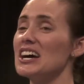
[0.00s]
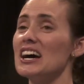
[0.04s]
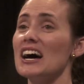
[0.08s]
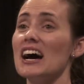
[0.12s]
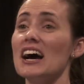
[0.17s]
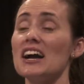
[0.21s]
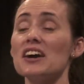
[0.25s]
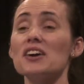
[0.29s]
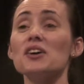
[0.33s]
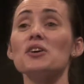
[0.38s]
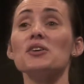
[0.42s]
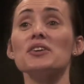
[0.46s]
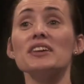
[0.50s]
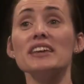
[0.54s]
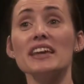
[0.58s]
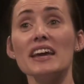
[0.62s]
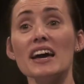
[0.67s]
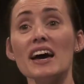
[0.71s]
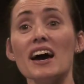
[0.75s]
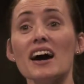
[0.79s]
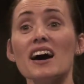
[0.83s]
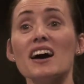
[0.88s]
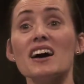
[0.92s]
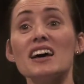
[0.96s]
I go,
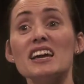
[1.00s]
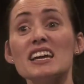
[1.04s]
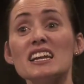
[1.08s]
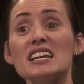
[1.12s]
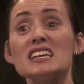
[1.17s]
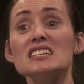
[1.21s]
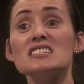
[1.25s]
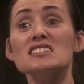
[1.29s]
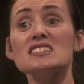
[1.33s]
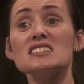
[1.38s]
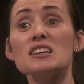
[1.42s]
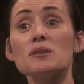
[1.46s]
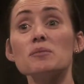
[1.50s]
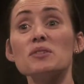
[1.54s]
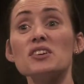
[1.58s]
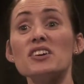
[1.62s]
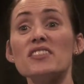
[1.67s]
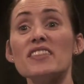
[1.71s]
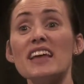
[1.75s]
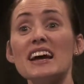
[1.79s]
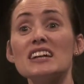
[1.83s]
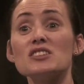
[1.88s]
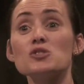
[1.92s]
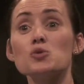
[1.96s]
yeah, it is similar,
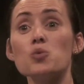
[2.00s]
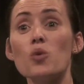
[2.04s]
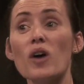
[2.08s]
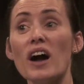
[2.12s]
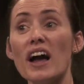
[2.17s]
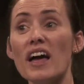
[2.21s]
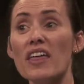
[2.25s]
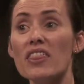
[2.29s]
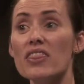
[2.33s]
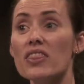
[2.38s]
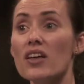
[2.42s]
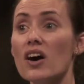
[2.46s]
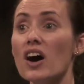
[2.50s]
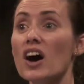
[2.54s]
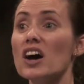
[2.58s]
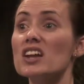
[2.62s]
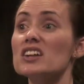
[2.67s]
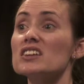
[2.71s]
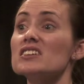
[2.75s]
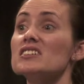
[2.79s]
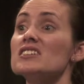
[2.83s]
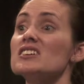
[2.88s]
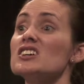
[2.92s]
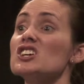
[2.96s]
and that's why I thought
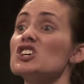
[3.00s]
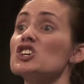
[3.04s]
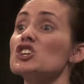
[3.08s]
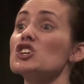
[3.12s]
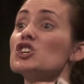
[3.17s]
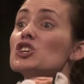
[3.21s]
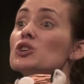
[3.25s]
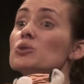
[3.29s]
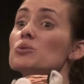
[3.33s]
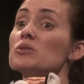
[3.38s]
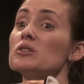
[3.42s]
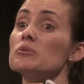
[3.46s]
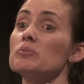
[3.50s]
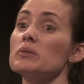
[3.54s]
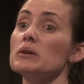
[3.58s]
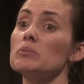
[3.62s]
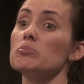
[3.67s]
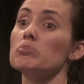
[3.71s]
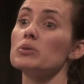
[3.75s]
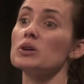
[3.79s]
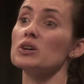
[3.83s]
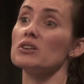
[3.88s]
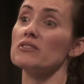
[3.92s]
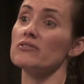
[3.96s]
you would be
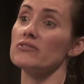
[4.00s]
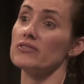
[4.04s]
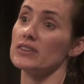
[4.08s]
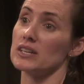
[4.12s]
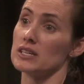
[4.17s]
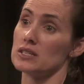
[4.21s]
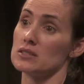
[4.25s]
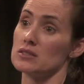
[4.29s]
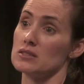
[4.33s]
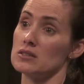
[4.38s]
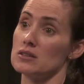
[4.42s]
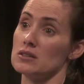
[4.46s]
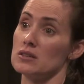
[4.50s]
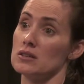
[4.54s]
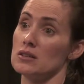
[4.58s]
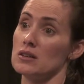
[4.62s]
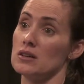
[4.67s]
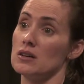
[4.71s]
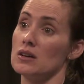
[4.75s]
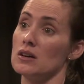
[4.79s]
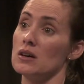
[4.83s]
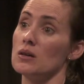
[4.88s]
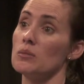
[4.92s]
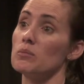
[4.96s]
perfect,
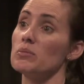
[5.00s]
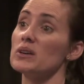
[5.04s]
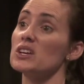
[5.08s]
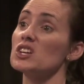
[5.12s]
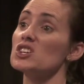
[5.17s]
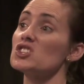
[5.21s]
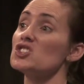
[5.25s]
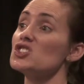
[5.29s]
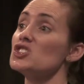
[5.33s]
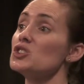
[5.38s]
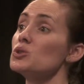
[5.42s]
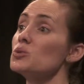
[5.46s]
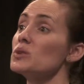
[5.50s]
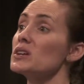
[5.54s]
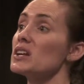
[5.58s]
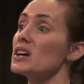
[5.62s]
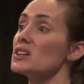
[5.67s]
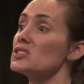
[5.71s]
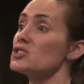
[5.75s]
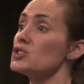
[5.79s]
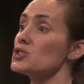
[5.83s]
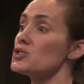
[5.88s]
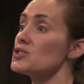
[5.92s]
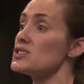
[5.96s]
because you would
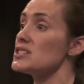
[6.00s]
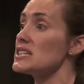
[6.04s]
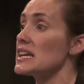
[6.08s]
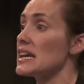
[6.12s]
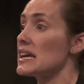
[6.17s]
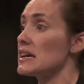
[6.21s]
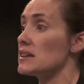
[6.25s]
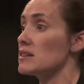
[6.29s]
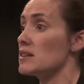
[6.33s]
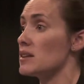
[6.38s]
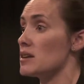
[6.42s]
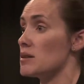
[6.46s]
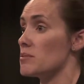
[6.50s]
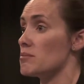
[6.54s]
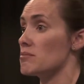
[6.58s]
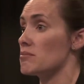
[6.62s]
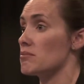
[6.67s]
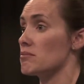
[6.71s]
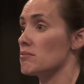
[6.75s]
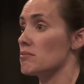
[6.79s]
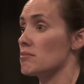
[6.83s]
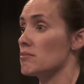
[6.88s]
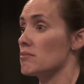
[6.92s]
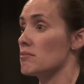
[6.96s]
understand him.
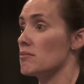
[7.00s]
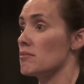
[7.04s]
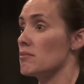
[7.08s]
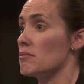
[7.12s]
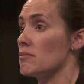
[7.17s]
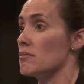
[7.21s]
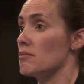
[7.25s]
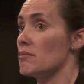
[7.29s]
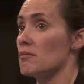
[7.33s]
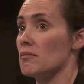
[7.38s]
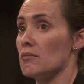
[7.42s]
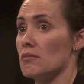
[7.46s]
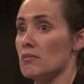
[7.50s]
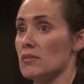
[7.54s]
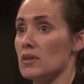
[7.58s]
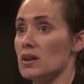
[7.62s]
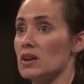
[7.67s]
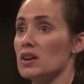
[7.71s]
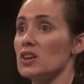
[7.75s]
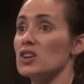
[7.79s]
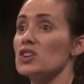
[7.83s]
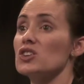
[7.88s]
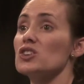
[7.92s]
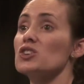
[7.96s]

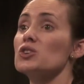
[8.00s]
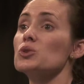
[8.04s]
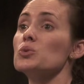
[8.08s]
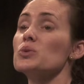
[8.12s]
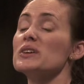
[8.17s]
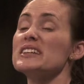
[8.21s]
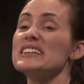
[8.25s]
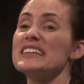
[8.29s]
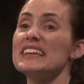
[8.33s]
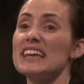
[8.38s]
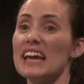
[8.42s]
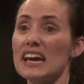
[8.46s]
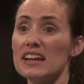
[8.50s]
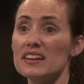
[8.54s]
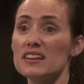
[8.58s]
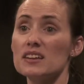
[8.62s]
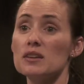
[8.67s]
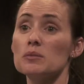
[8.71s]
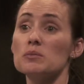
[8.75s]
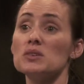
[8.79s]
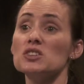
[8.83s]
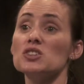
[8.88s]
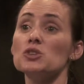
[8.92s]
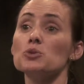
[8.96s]
You would get
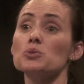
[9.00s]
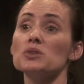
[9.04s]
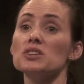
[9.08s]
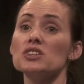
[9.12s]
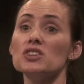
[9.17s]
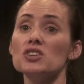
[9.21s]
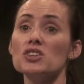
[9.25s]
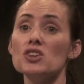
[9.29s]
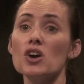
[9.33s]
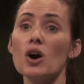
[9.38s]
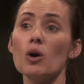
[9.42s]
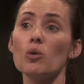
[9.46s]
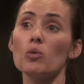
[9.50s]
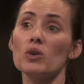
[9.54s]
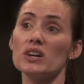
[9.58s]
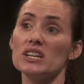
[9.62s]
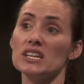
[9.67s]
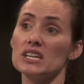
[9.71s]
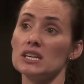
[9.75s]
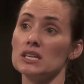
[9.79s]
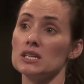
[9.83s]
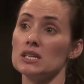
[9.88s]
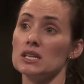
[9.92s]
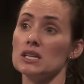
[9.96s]
him and you would know what
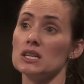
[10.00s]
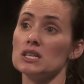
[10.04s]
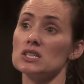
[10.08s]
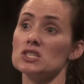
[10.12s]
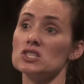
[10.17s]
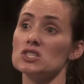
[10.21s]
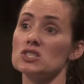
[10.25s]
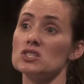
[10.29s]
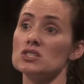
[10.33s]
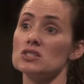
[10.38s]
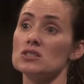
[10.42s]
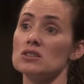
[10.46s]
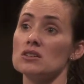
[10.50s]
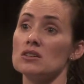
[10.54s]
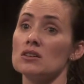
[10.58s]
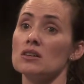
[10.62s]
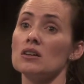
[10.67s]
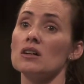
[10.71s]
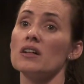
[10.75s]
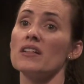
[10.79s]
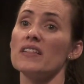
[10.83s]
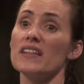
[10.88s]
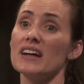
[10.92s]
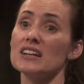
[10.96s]
he needs.
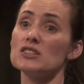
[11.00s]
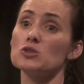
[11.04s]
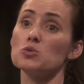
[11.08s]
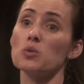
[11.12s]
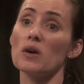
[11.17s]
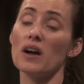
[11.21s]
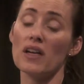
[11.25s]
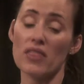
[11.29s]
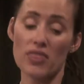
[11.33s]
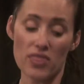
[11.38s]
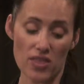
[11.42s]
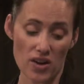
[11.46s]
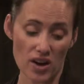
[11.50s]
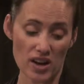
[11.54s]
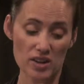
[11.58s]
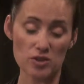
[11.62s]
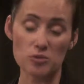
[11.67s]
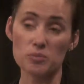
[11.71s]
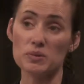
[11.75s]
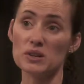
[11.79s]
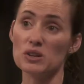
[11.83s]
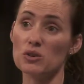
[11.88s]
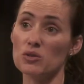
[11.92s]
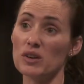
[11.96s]
That's why I thought it
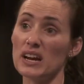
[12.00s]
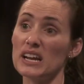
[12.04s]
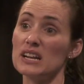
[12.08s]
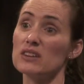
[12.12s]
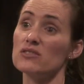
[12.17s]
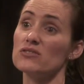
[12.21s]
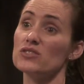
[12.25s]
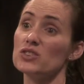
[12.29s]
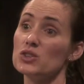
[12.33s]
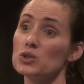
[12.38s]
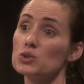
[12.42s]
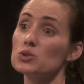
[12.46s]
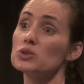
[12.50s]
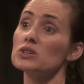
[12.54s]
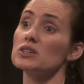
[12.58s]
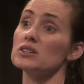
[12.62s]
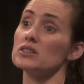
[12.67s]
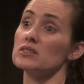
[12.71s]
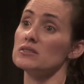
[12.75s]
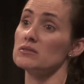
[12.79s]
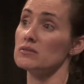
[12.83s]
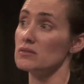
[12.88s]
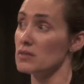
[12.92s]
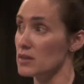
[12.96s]
would be great if you
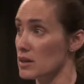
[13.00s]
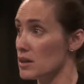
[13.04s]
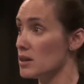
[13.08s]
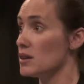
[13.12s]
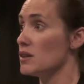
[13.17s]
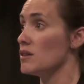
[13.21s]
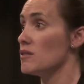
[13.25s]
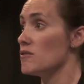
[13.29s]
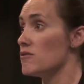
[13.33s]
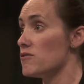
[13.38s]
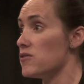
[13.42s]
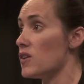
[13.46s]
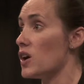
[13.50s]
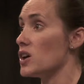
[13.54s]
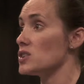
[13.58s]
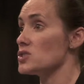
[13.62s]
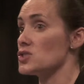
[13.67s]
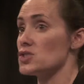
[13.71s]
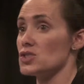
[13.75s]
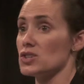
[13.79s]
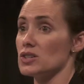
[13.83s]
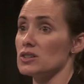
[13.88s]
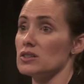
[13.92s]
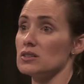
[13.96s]
could
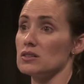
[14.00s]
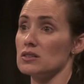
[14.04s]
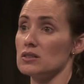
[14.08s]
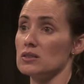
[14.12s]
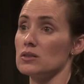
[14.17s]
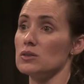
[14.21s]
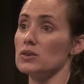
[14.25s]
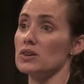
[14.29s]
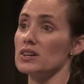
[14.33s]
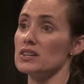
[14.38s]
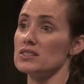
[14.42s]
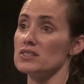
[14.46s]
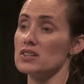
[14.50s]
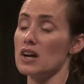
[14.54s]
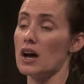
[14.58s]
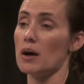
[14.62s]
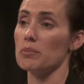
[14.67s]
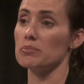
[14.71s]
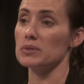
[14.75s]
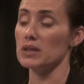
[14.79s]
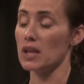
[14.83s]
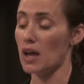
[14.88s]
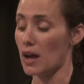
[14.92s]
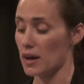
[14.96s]
foster or
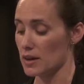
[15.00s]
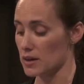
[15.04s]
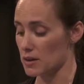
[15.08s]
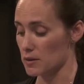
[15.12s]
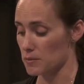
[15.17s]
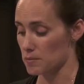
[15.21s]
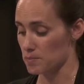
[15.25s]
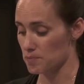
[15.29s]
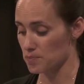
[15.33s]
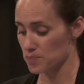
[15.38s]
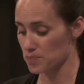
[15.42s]
adopt Lionel.